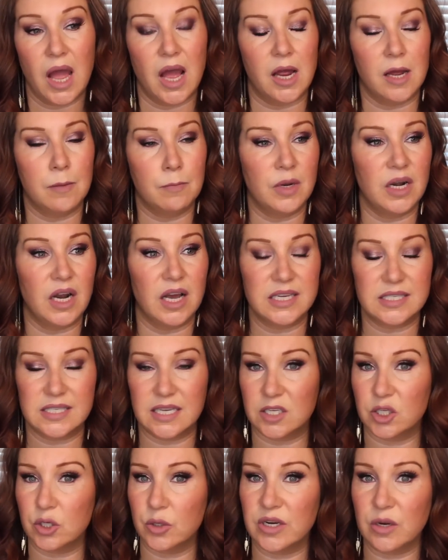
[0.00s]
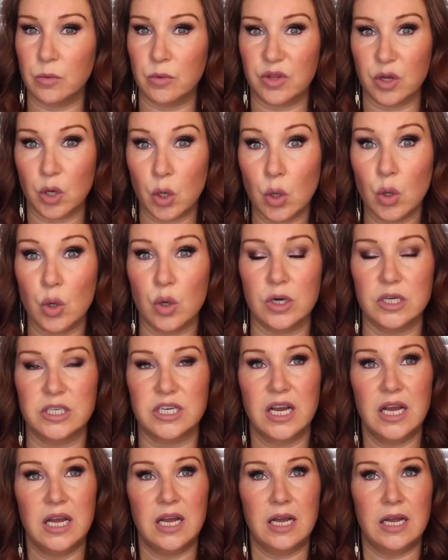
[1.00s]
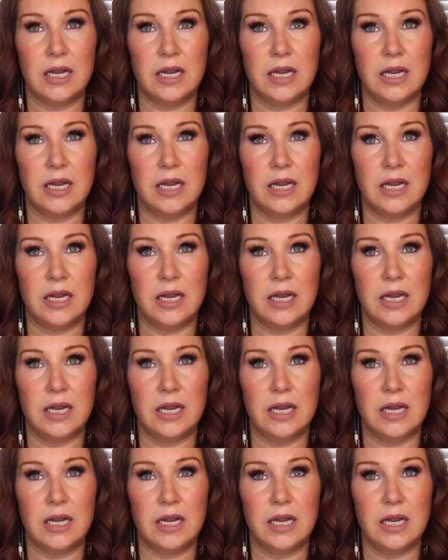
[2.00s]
And like I said, doing it with a cord